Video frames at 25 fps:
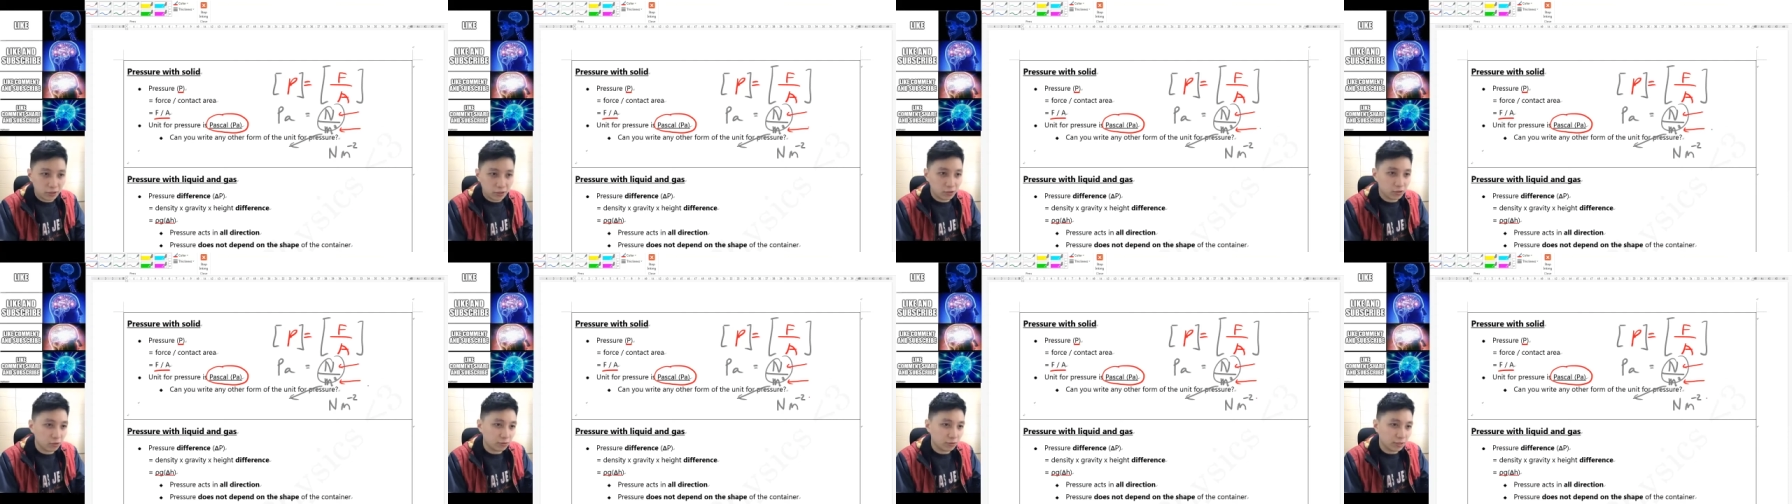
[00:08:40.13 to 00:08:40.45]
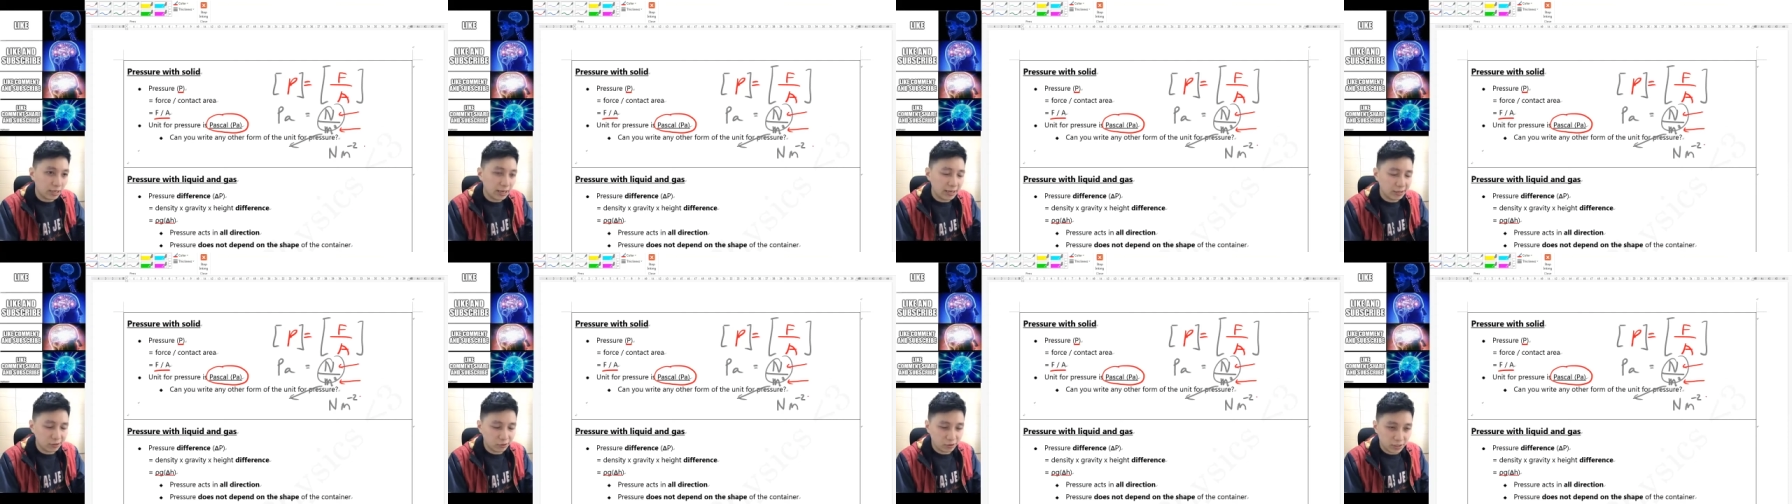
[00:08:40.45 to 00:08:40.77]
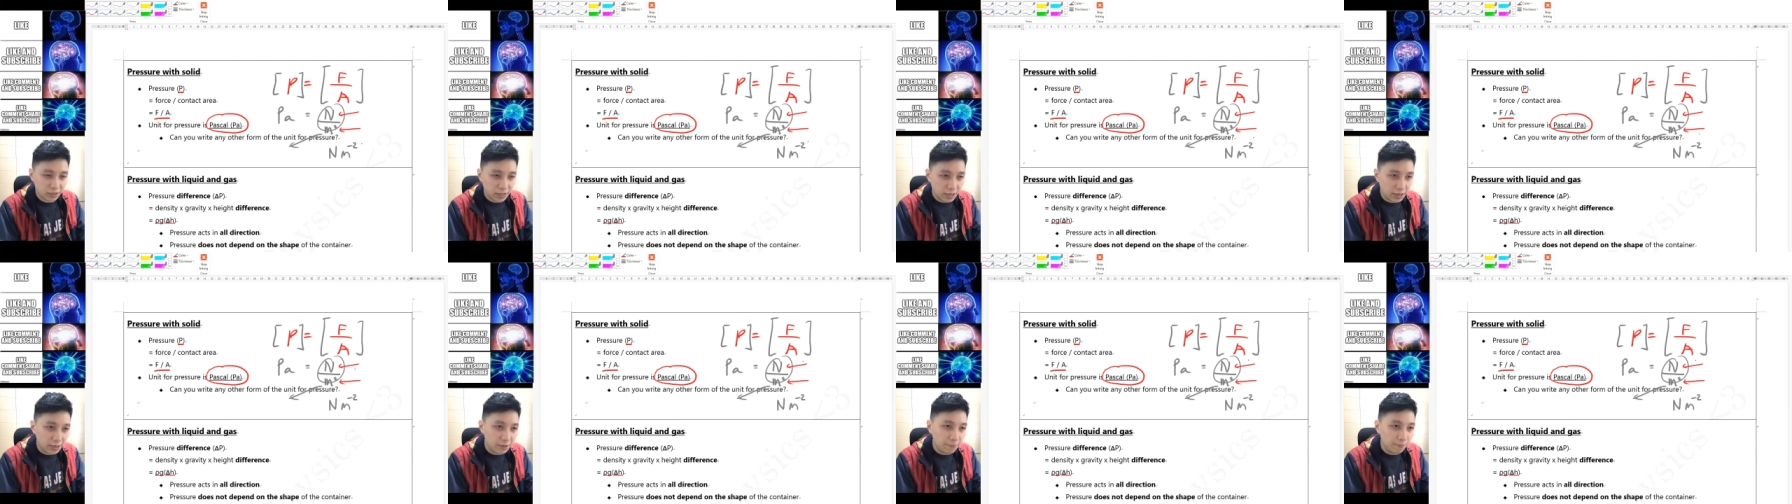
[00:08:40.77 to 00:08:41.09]
So that is to
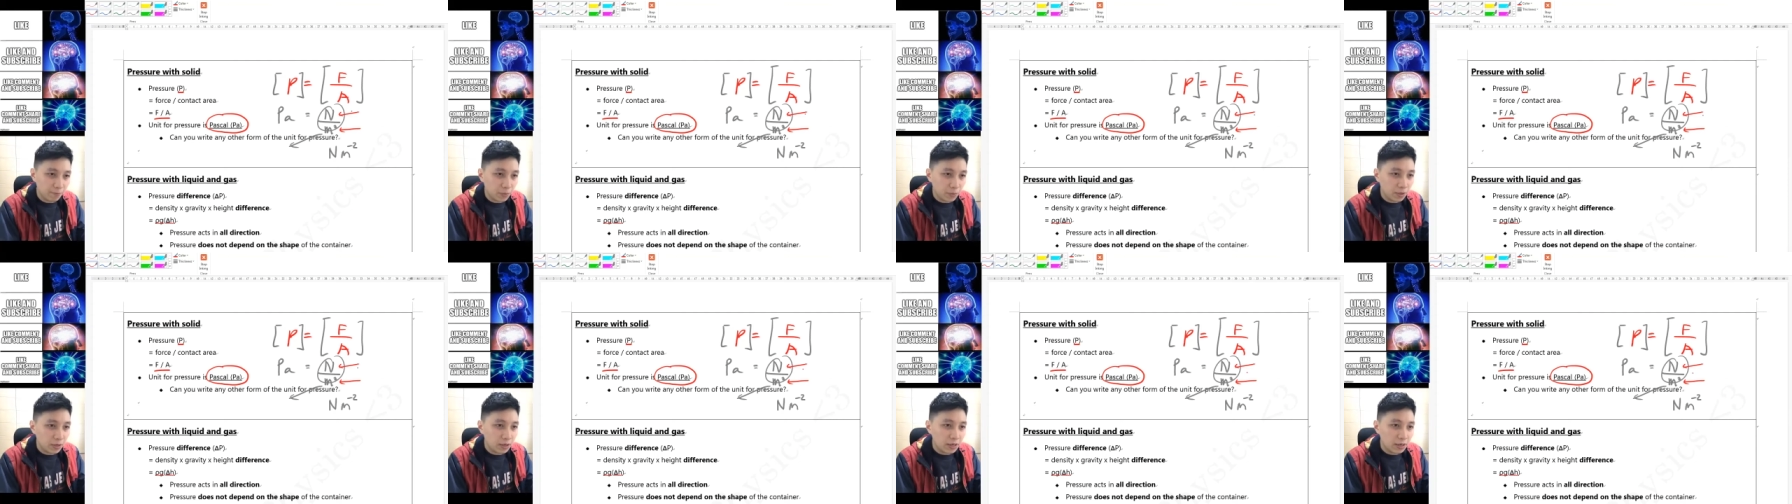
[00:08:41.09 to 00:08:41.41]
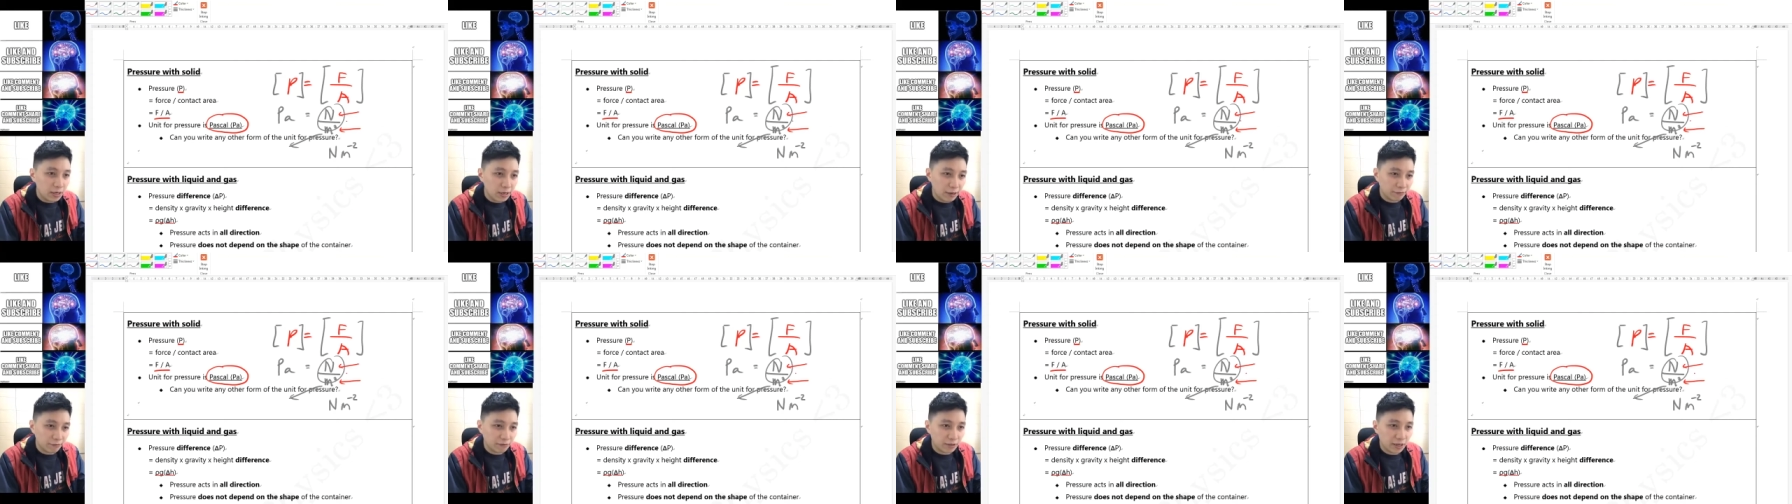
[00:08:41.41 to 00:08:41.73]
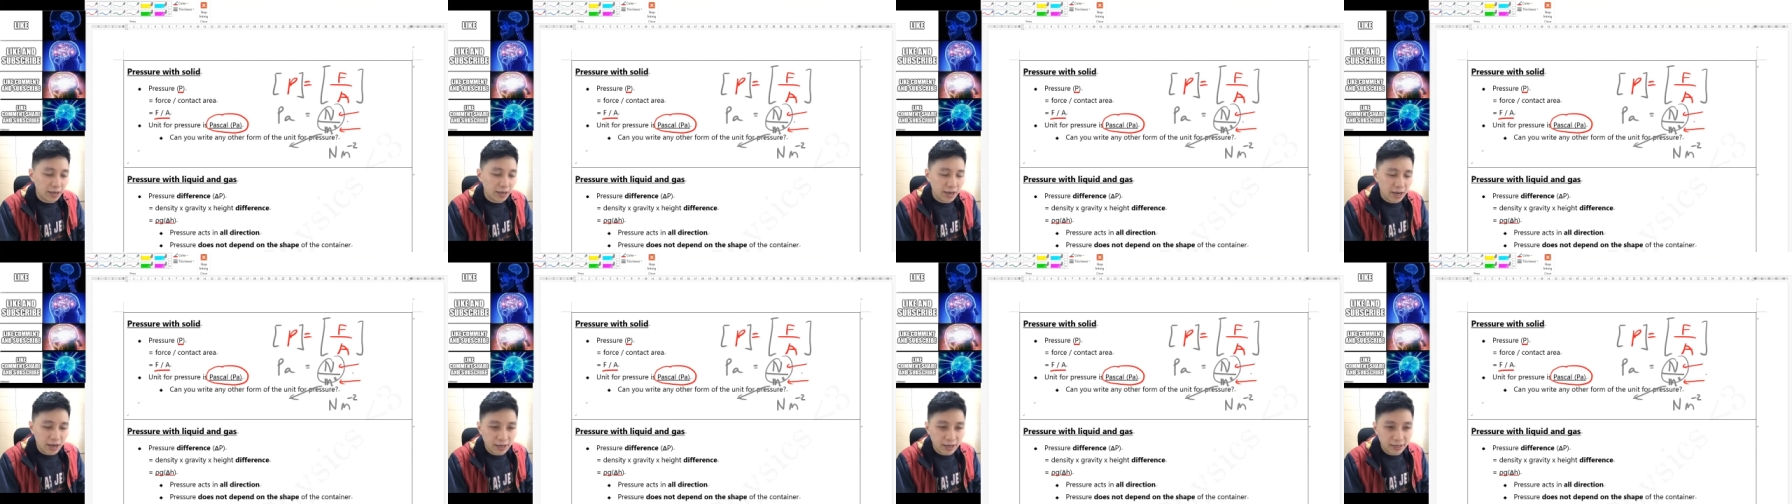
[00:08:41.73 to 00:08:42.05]
say, if
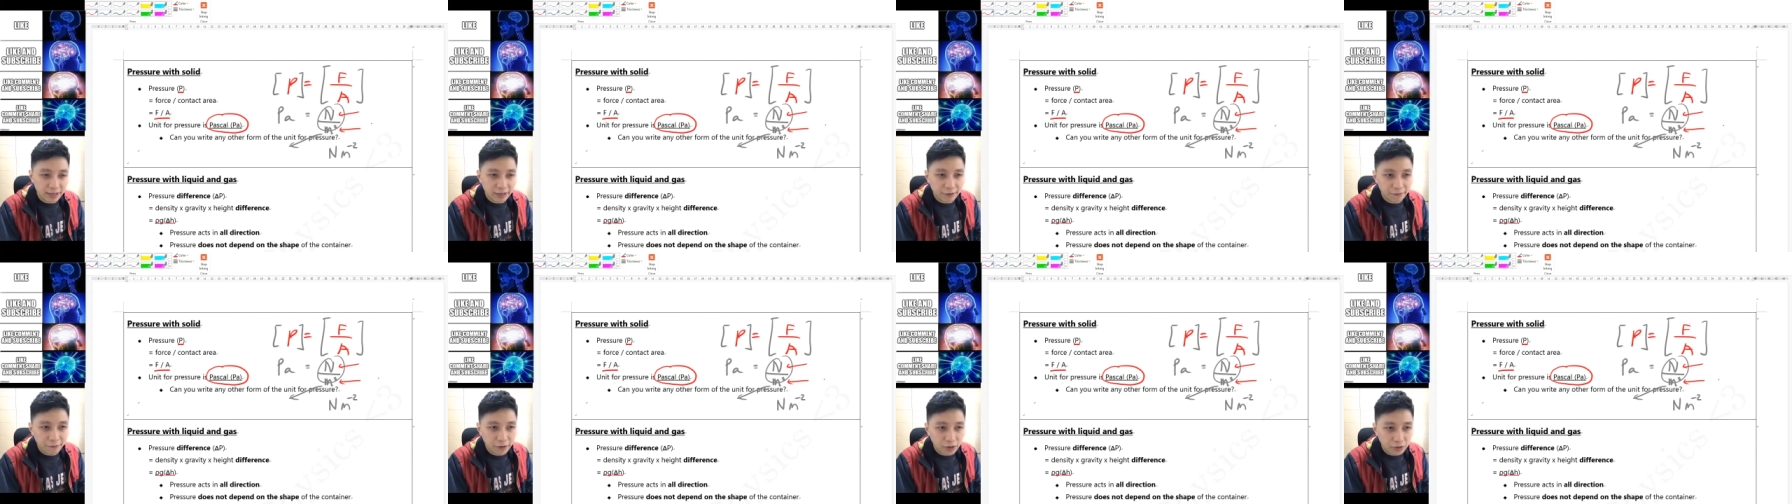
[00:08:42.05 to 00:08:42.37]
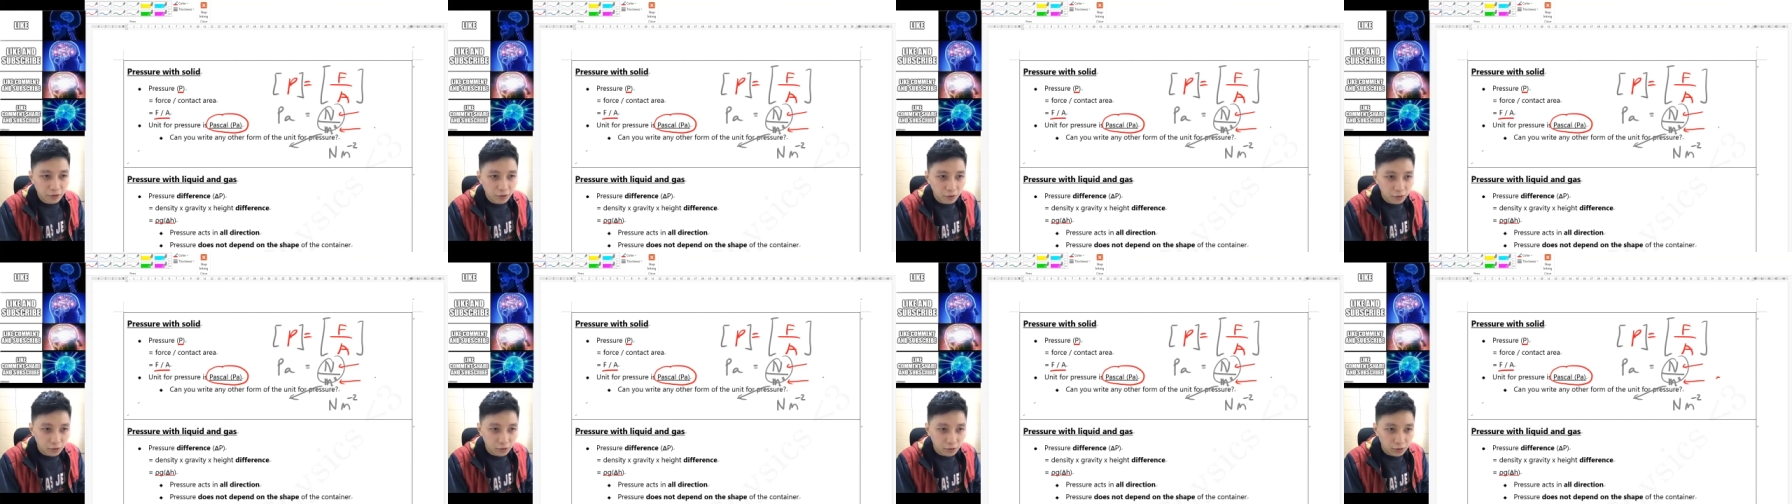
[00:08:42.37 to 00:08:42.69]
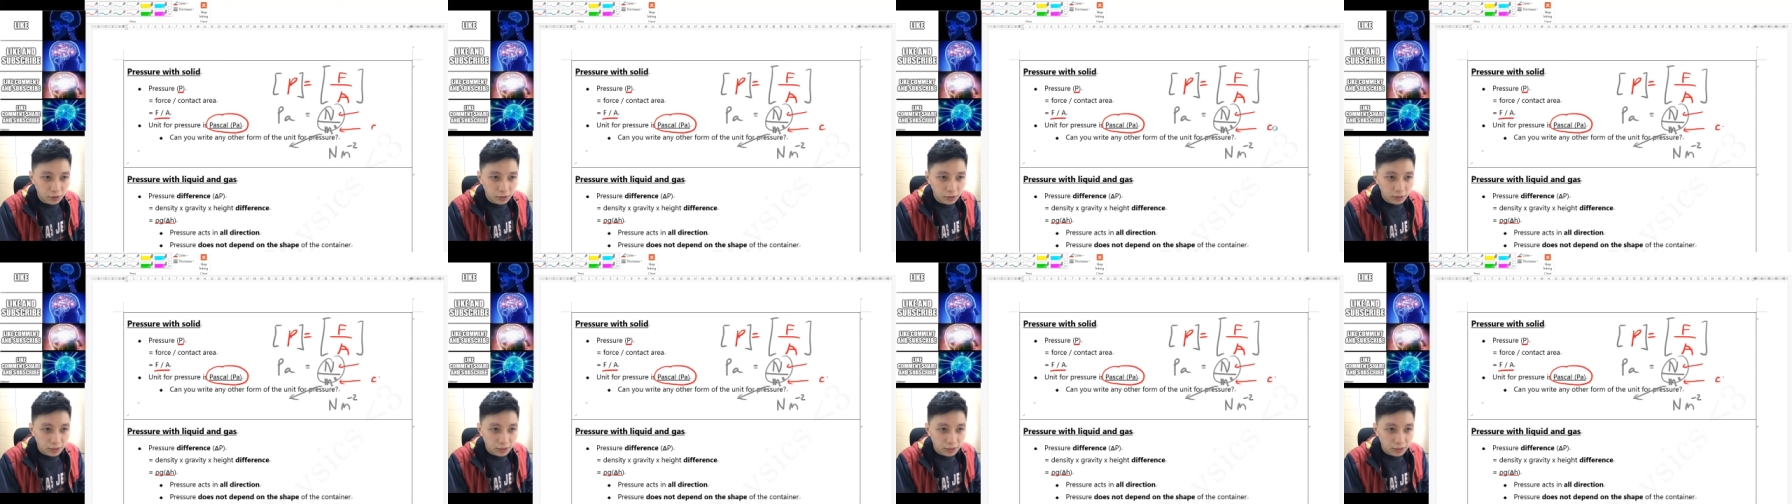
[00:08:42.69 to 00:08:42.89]
they are giving you